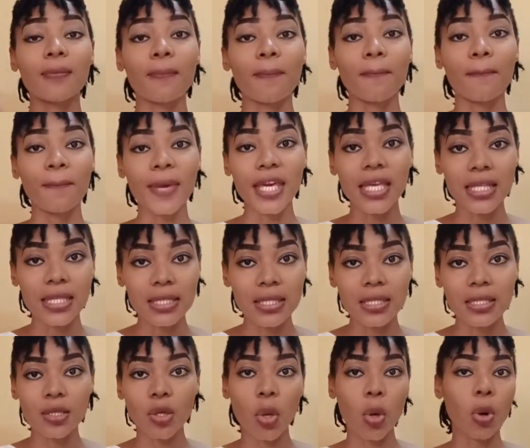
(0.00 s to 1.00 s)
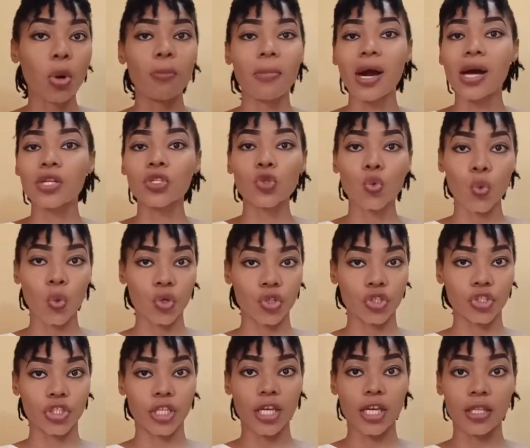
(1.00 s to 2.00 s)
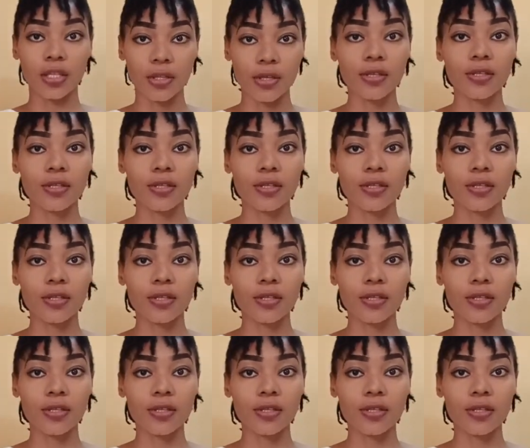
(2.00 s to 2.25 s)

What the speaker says: mint or mouthwash cannot